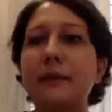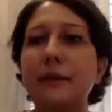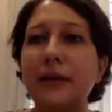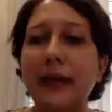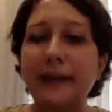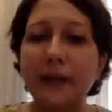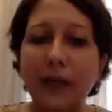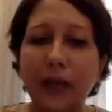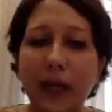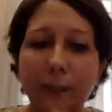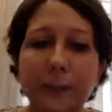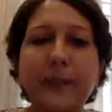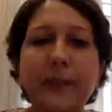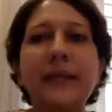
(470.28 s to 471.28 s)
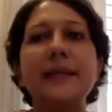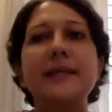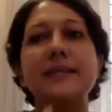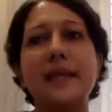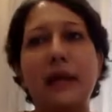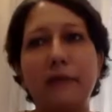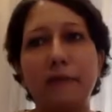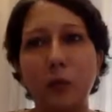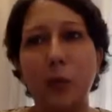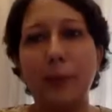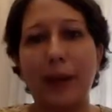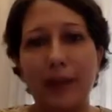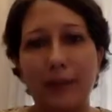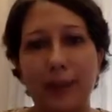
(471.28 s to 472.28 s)
let the company itself do a
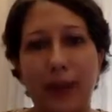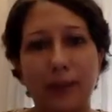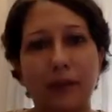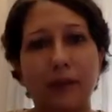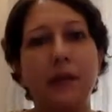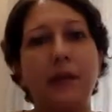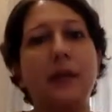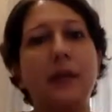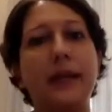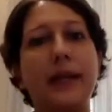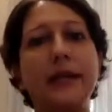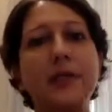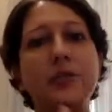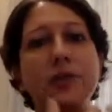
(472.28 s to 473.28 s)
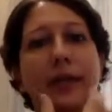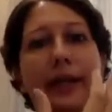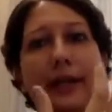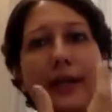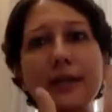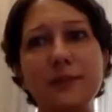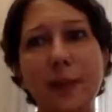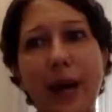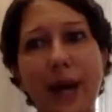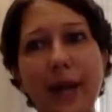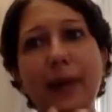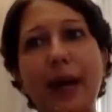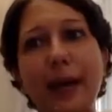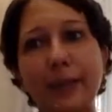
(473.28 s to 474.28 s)
buyback, right? So let us buy
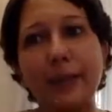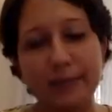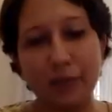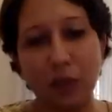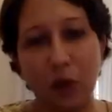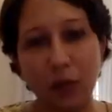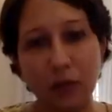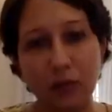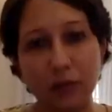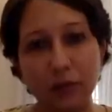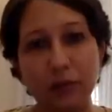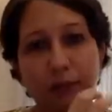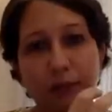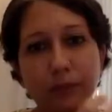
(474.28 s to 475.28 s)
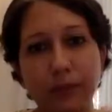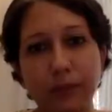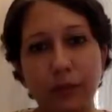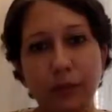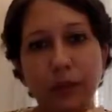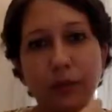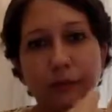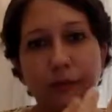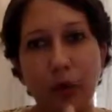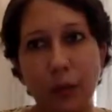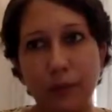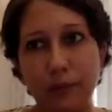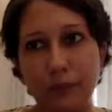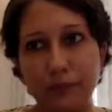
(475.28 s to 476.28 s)
back stock
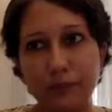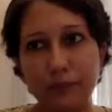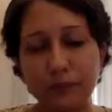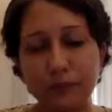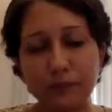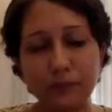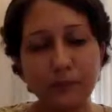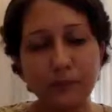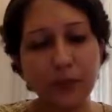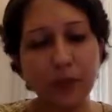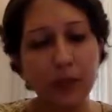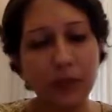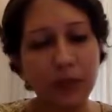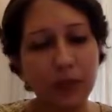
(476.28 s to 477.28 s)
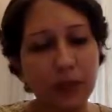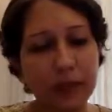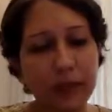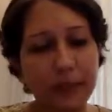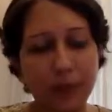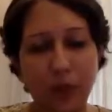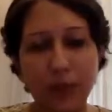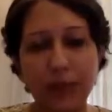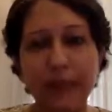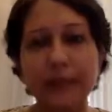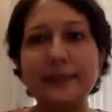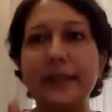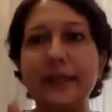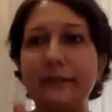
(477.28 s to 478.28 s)
from
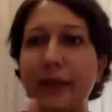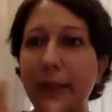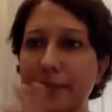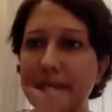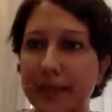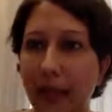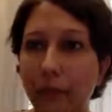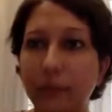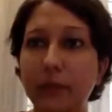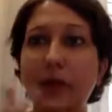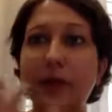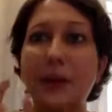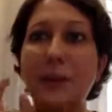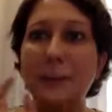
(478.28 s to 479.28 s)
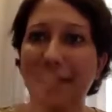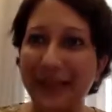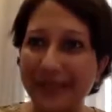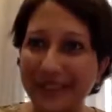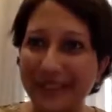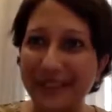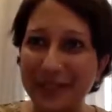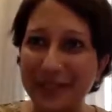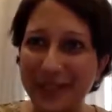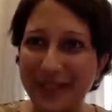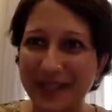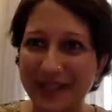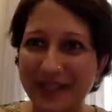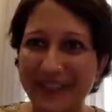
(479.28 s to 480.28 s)
employees, give them some money in
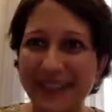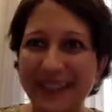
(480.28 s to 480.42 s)
return